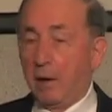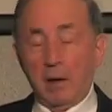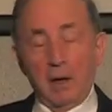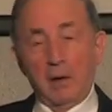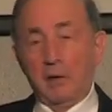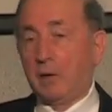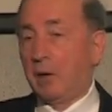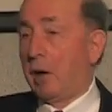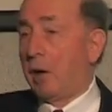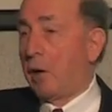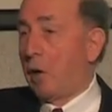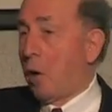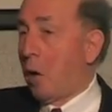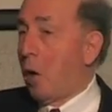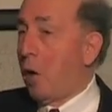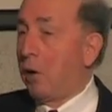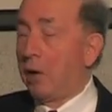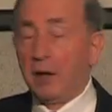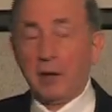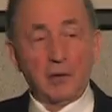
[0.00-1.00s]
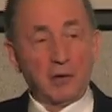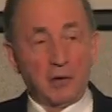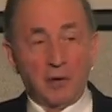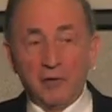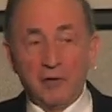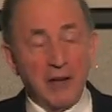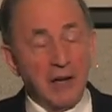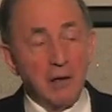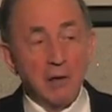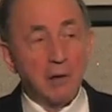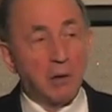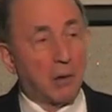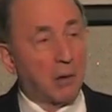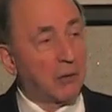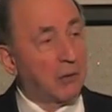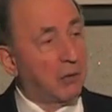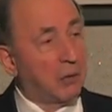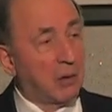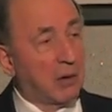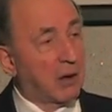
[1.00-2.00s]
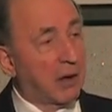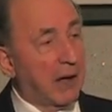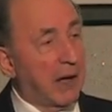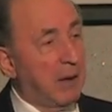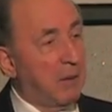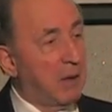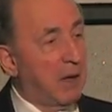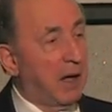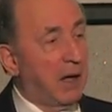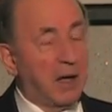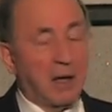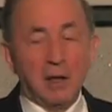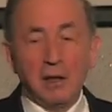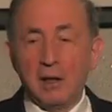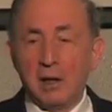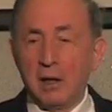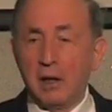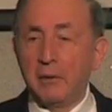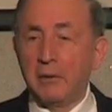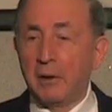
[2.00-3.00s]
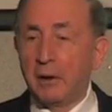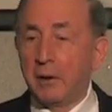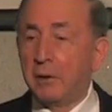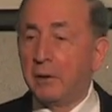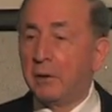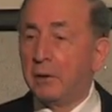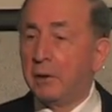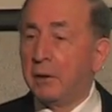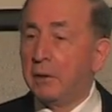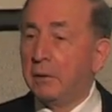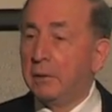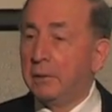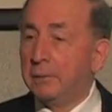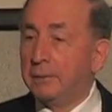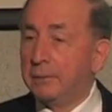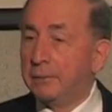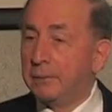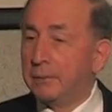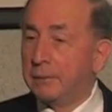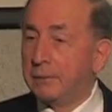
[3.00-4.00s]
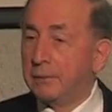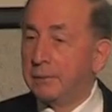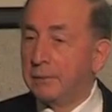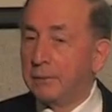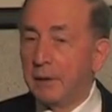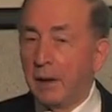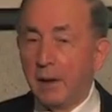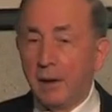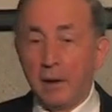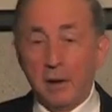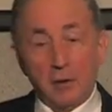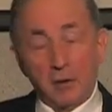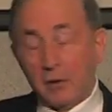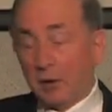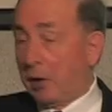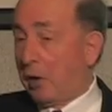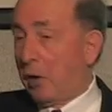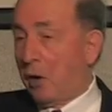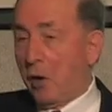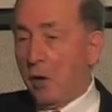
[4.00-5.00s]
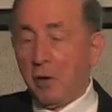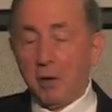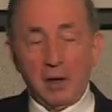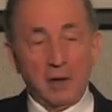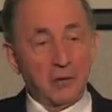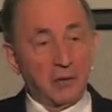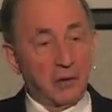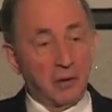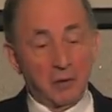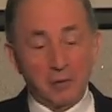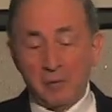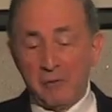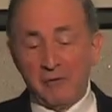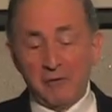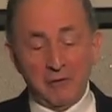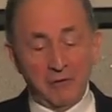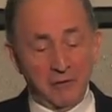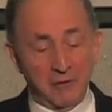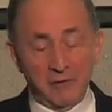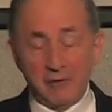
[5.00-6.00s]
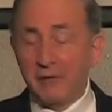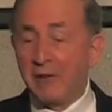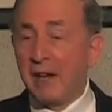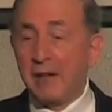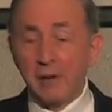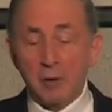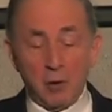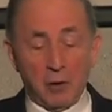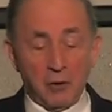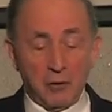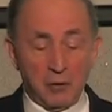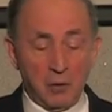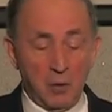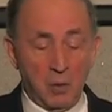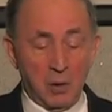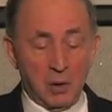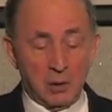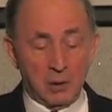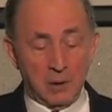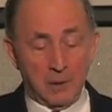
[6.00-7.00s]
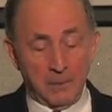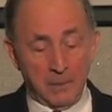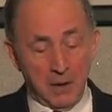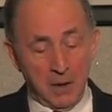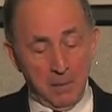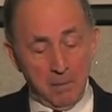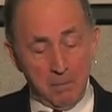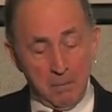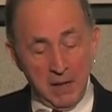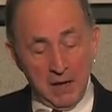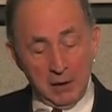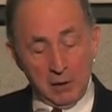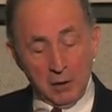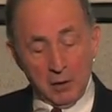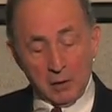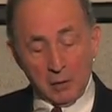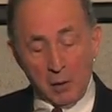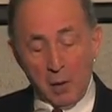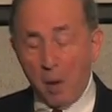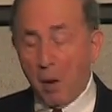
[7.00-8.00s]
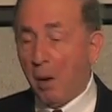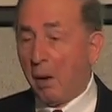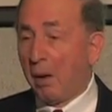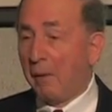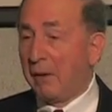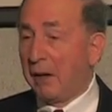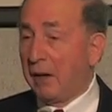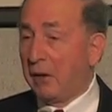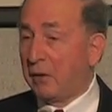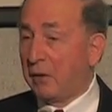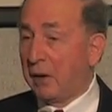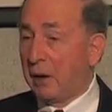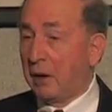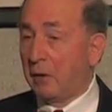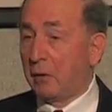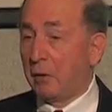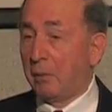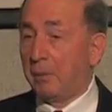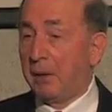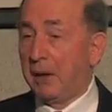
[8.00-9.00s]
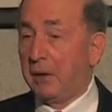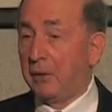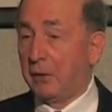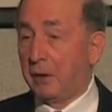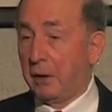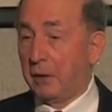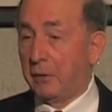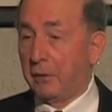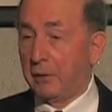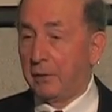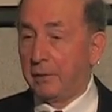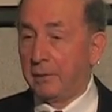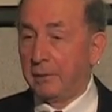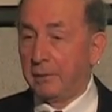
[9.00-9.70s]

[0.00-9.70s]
is a long list of vendors who claim they can deliver it to you. There's a long list of vendors who will bid on all of these things or pieces.